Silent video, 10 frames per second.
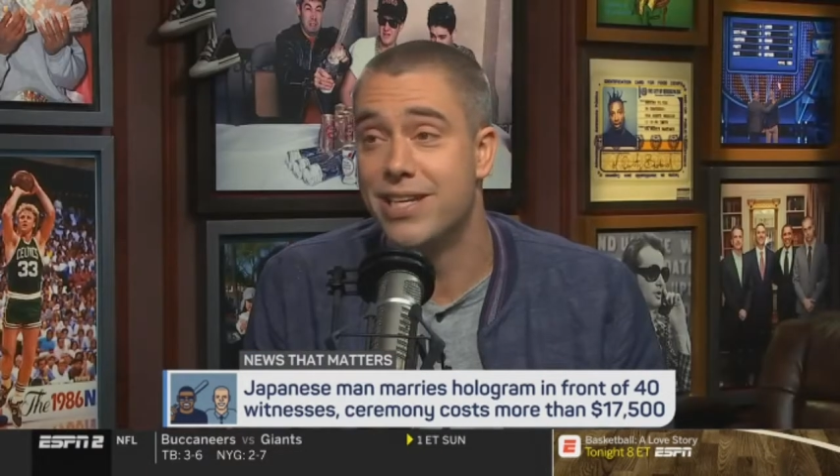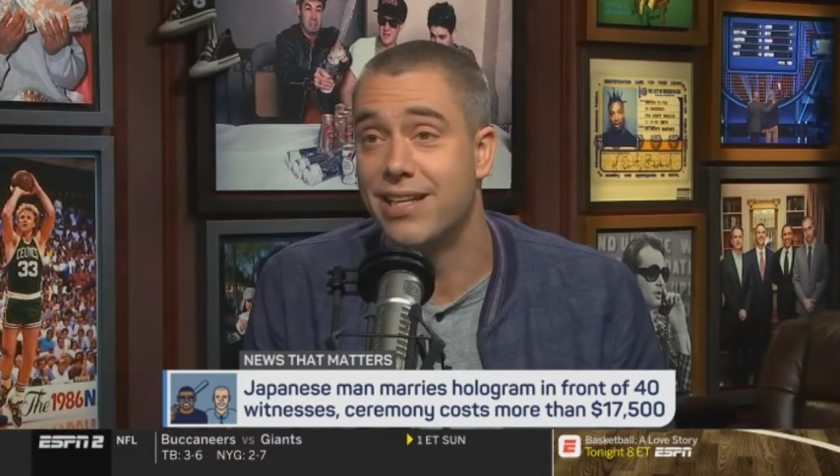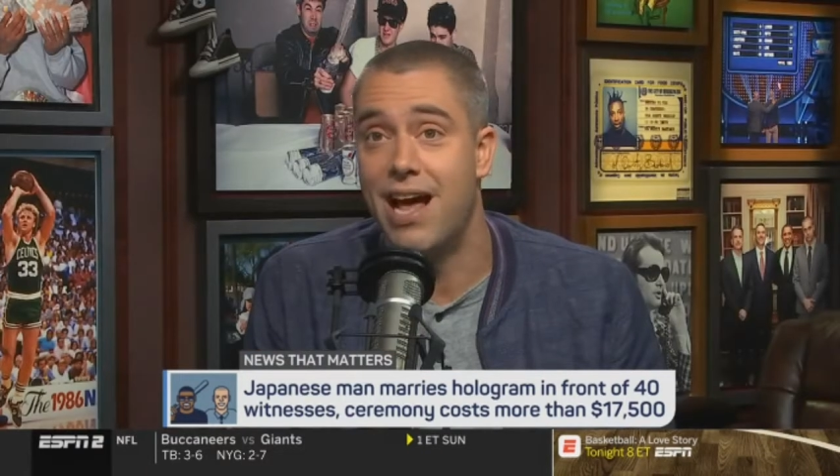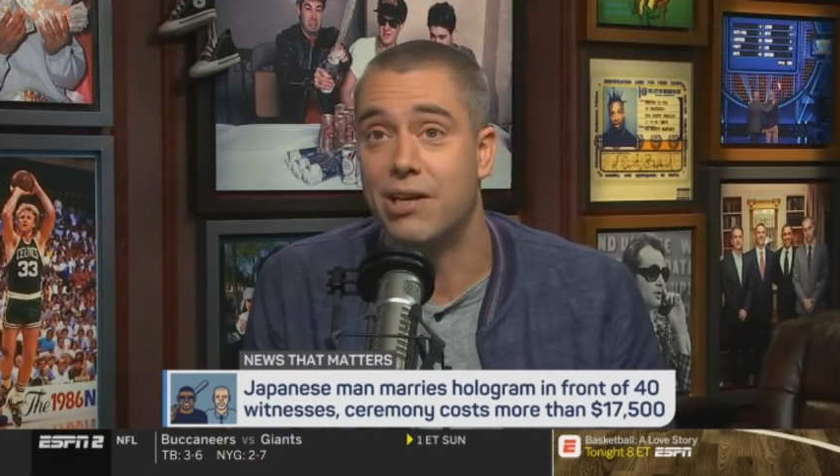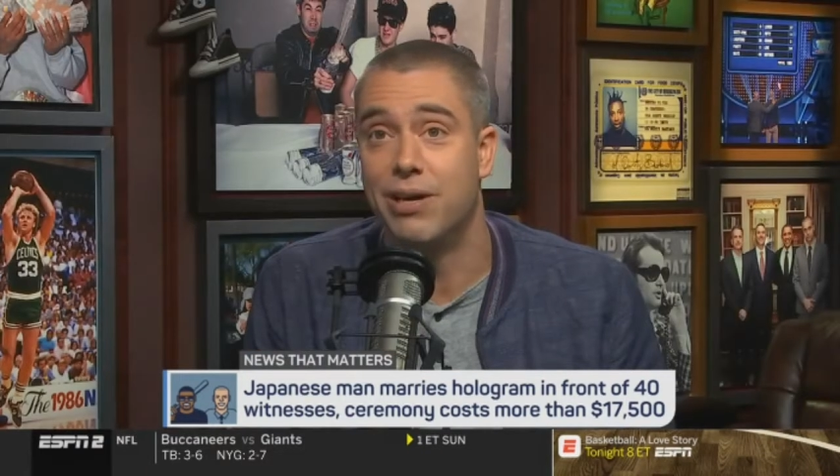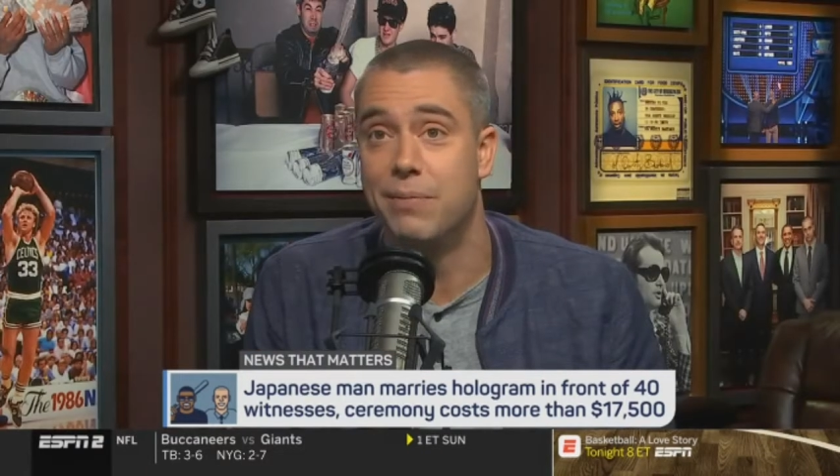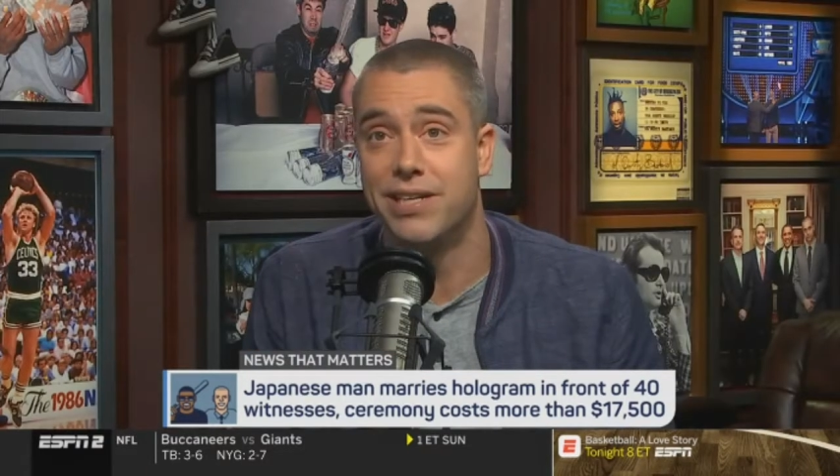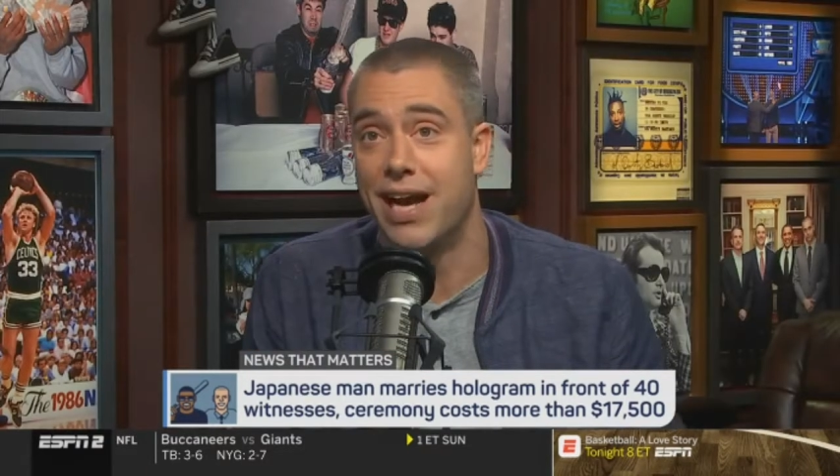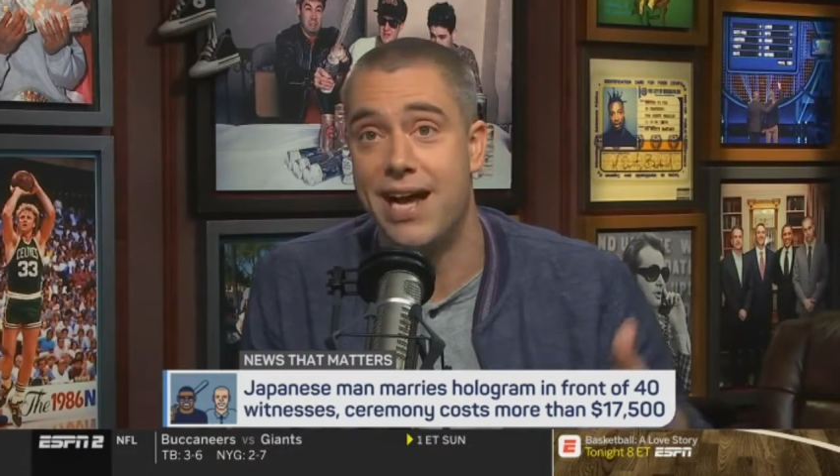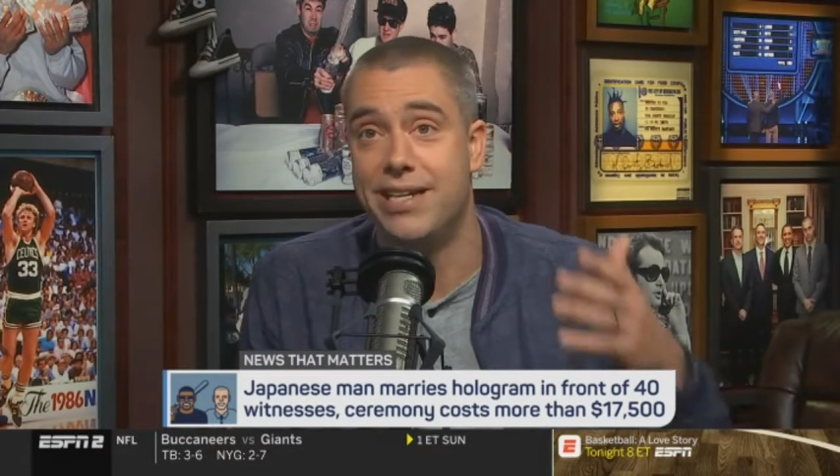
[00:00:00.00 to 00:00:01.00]
It wasn't like
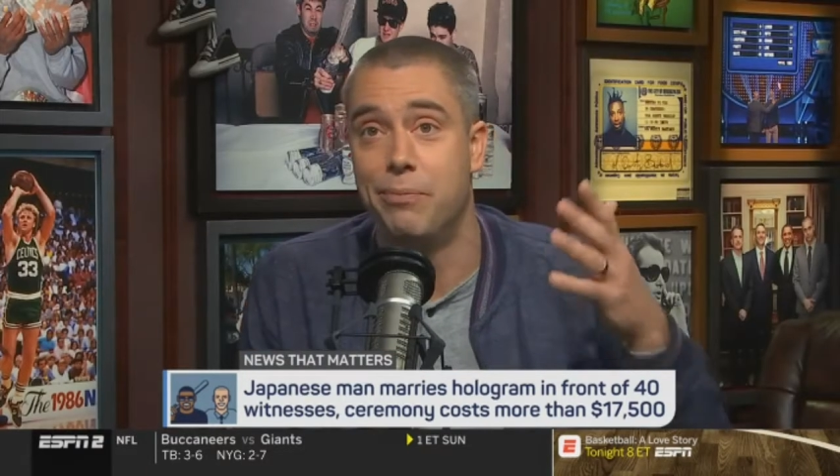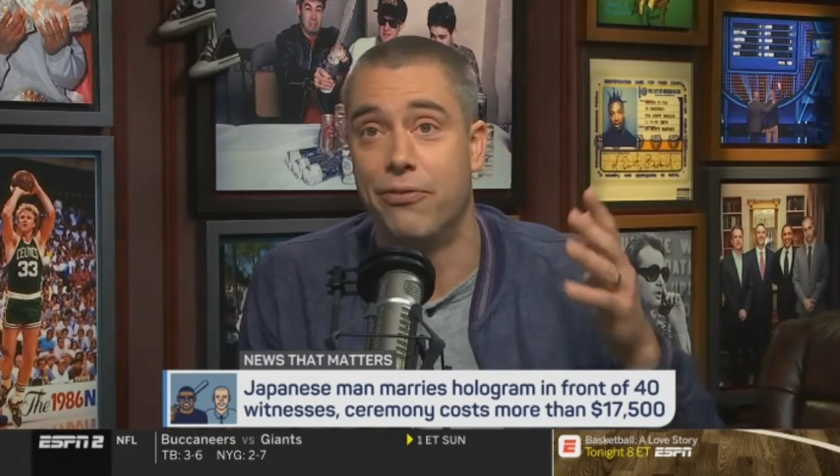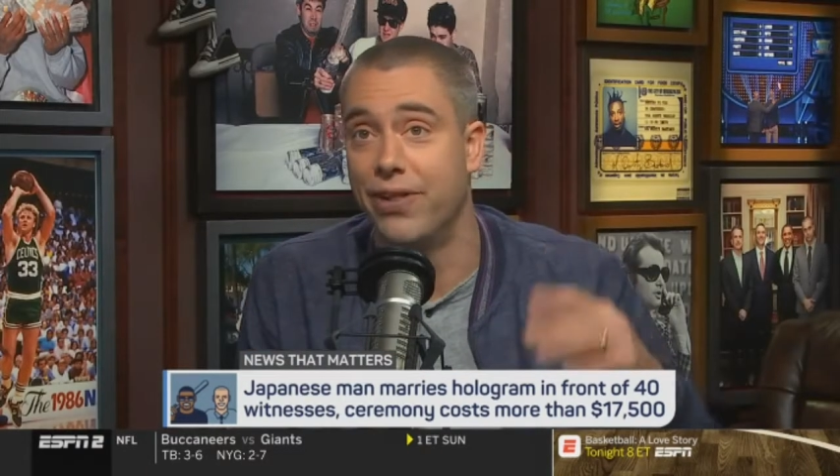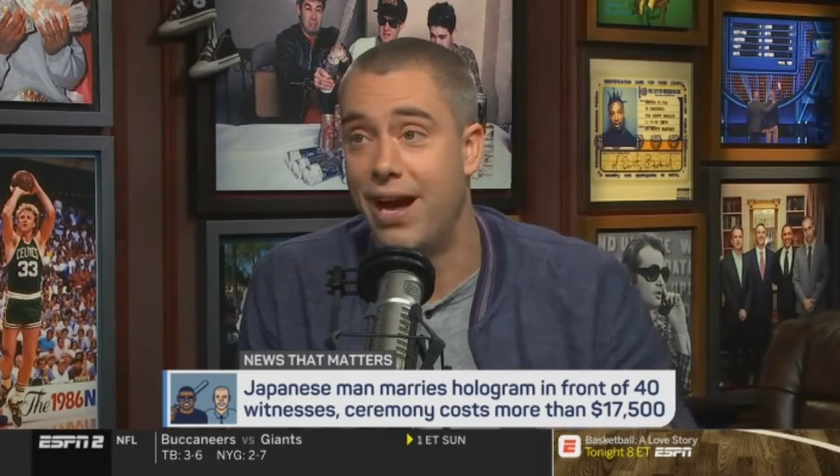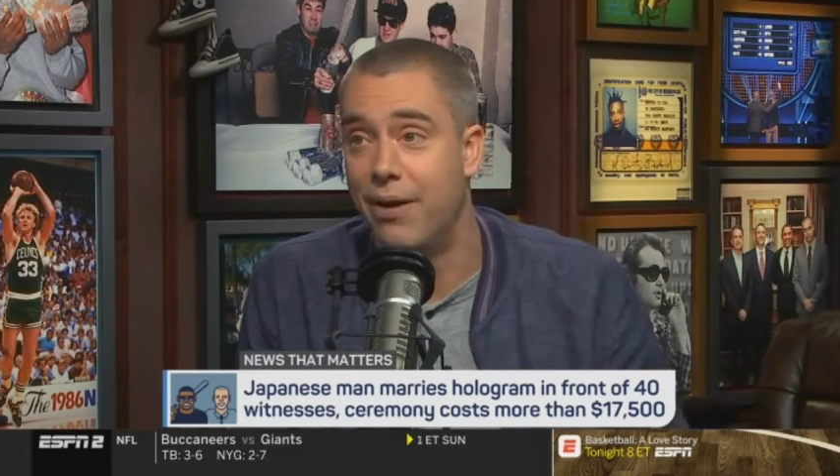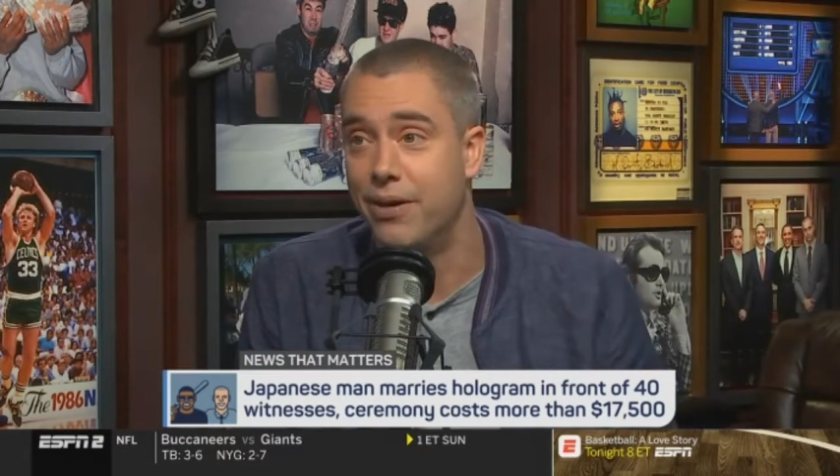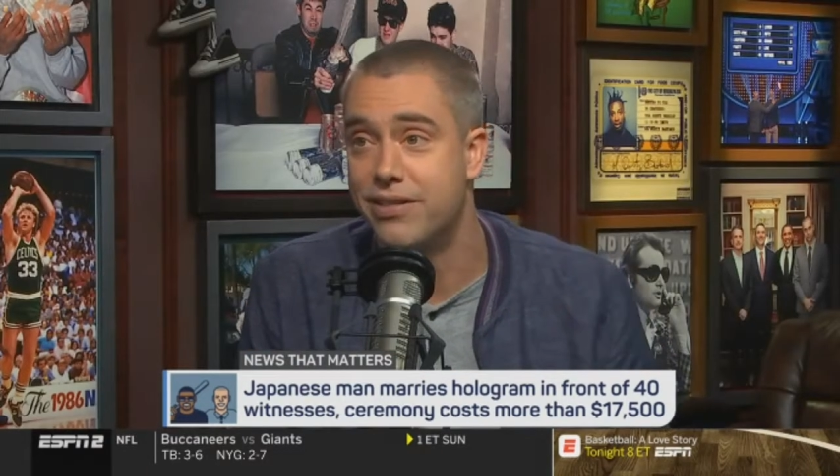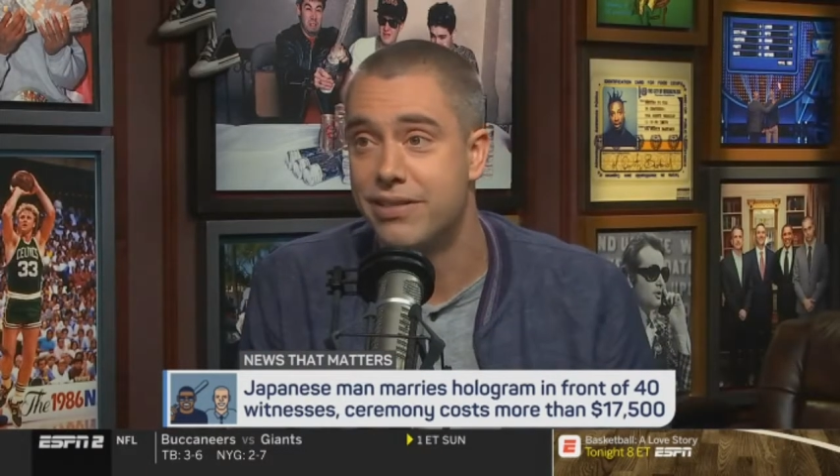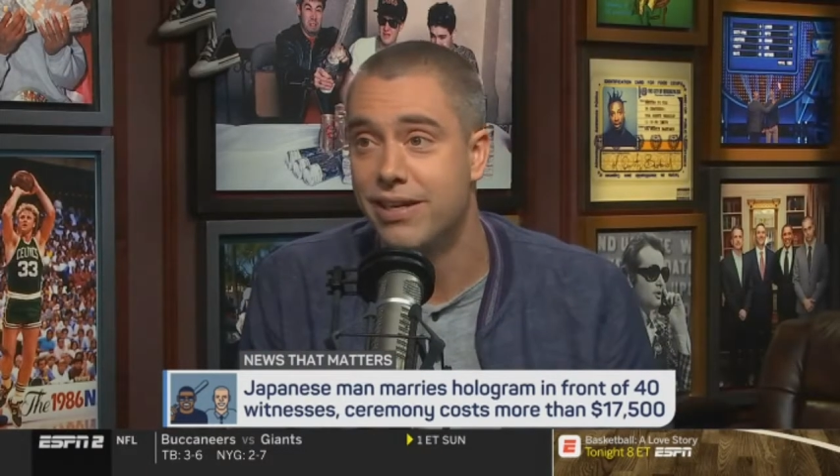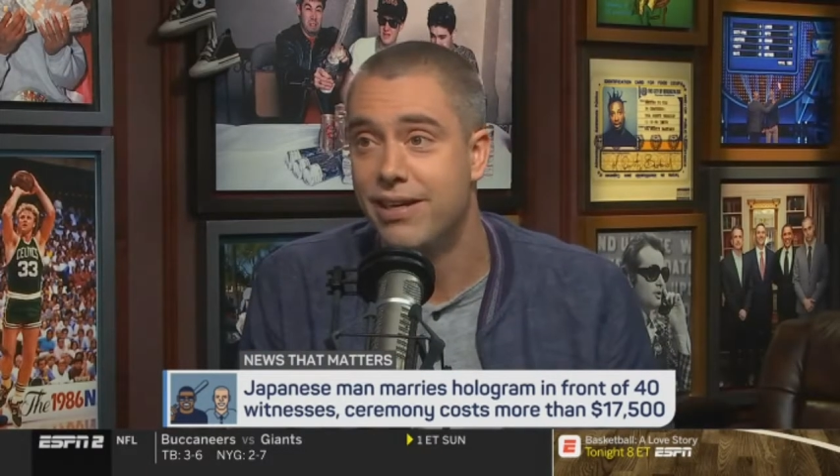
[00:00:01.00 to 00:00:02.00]
the hologram was like, I need more
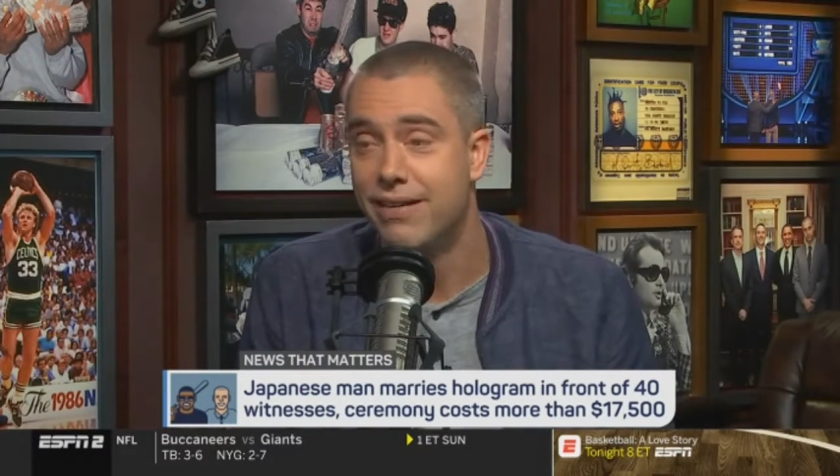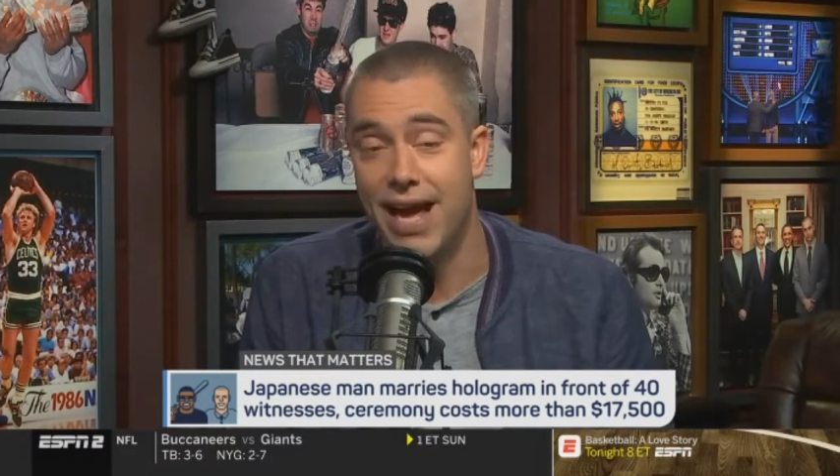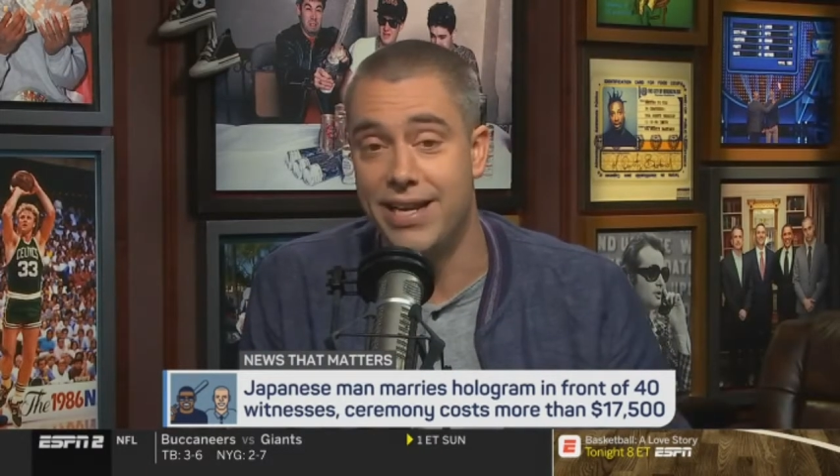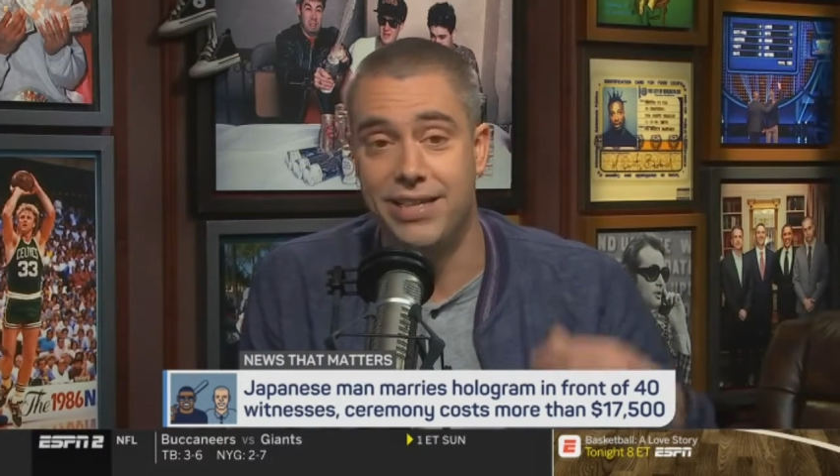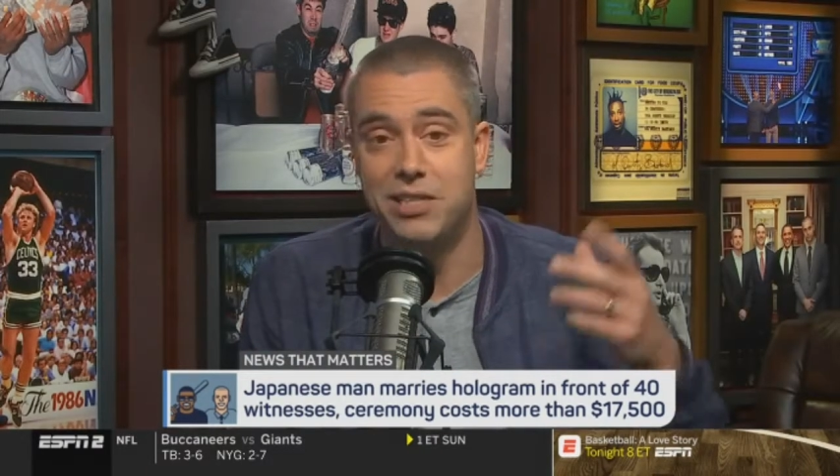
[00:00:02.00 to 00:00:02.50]
flowers.